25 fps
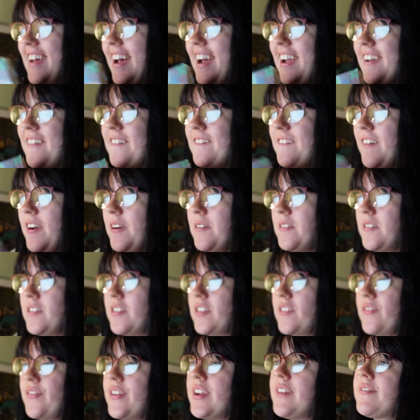I found
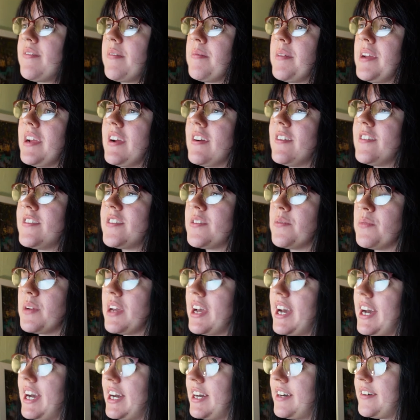3 from here. So we
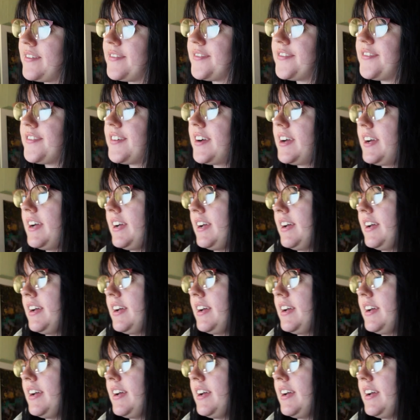have